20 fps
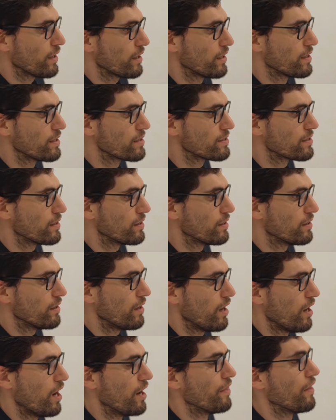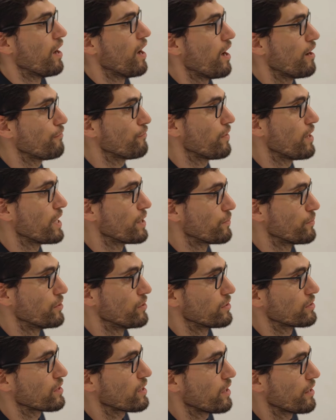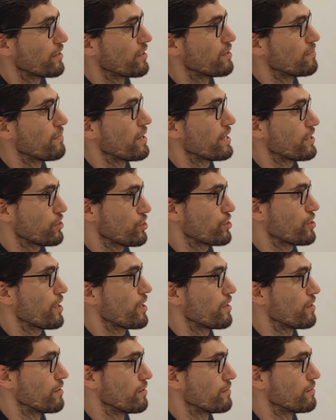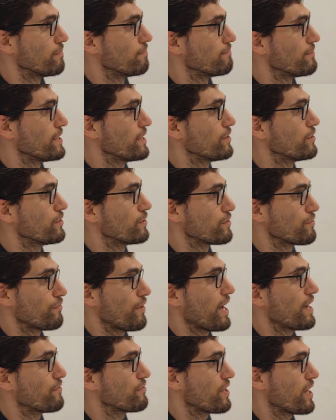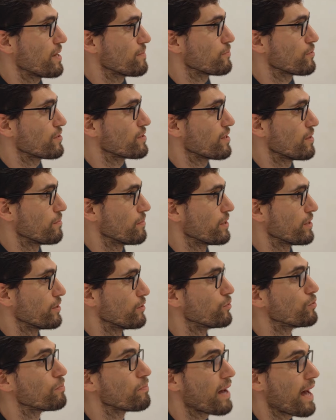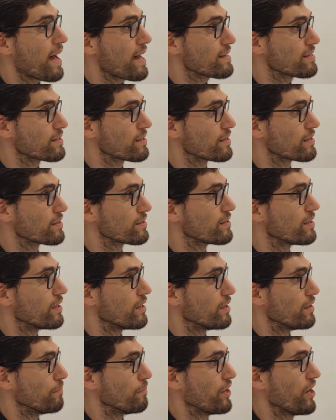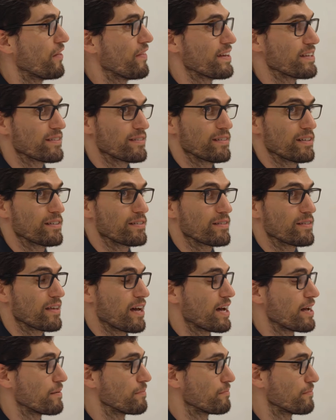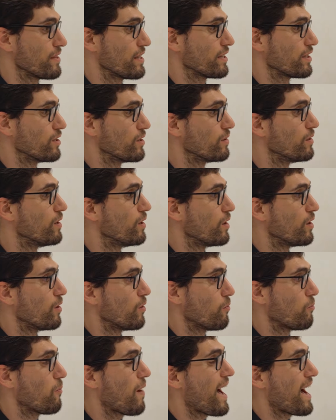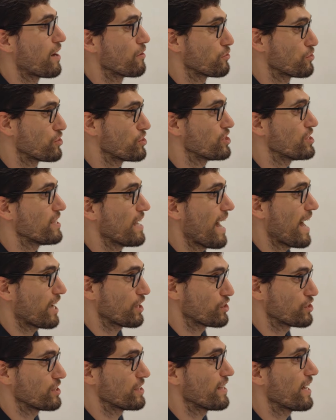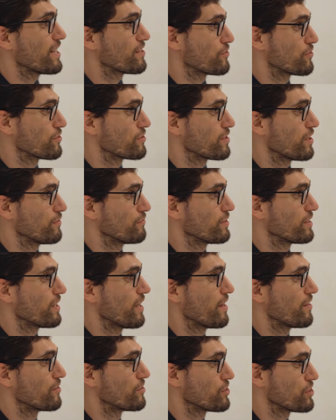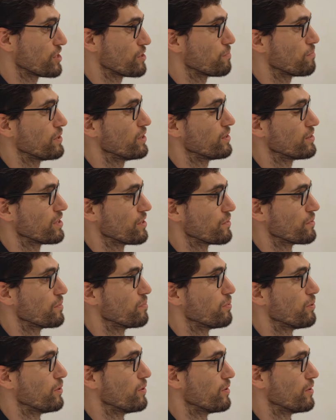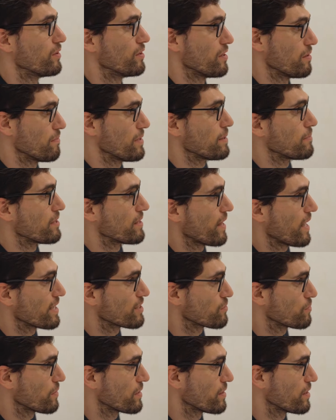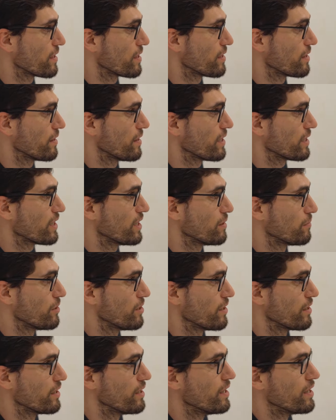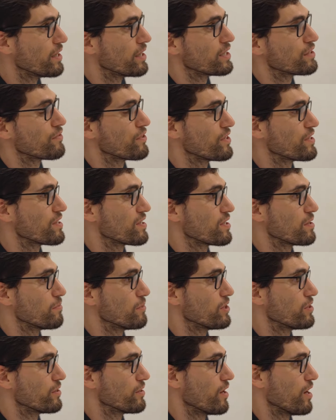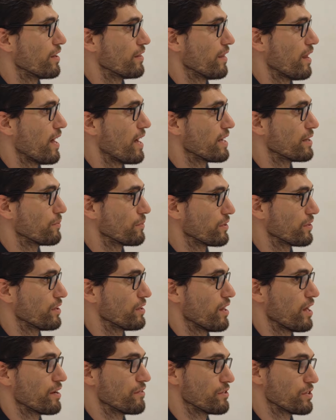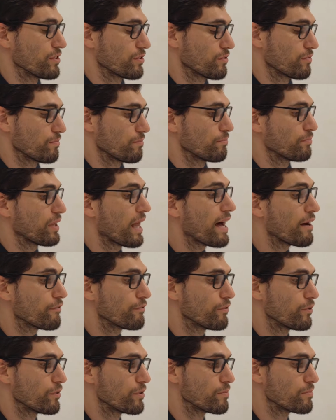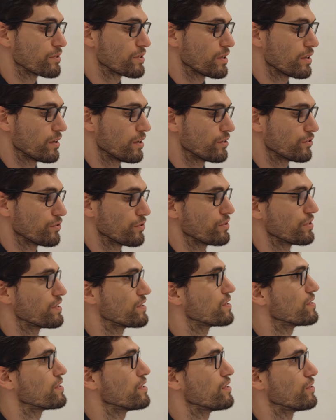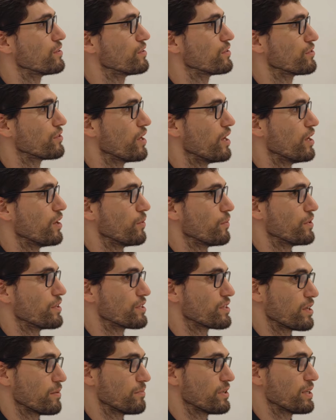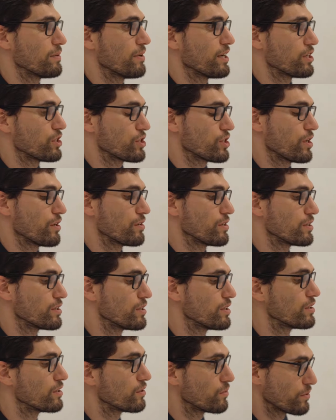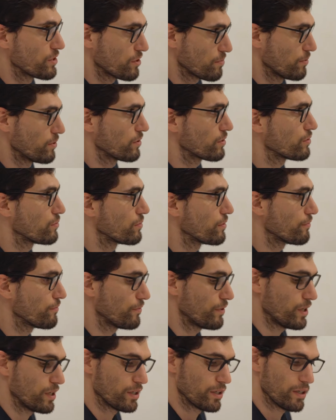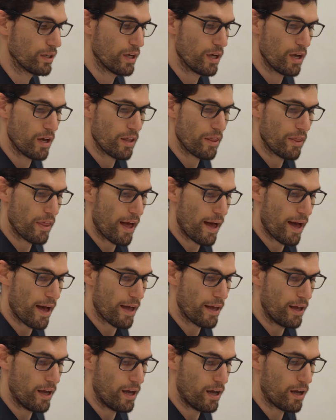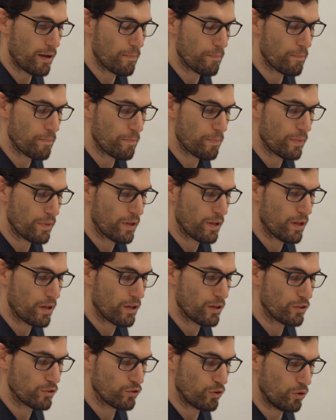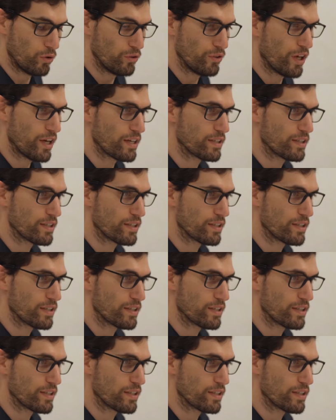Because on the offline world, Klara might share deals 5 times with somebody who passes, but on that 6th time, they go, wow, she actually has her stuff together, she's built a rapport, and maybe that's when they come on. It's very similar online with a lot of these platforms and also these deals, where somebody might share a deal. We spoke to a fund that told